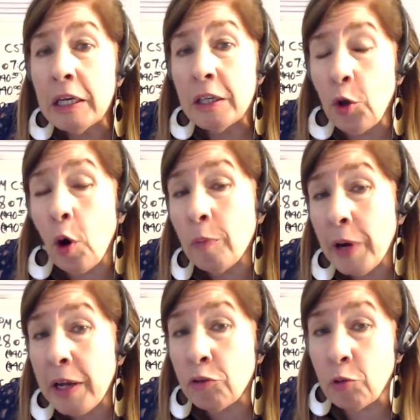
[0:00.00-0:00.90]
your
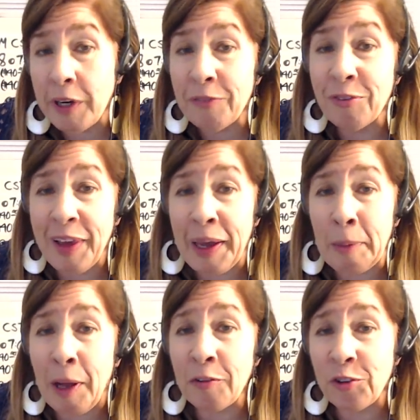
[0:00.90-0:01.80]
real twin
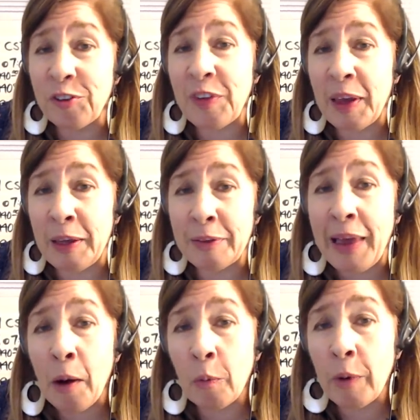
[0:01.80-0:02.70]
flame, I'll just say it
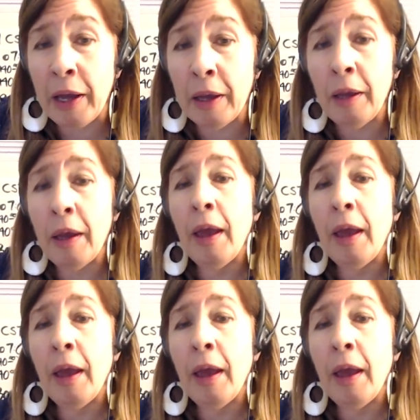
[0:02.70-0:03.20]
that way,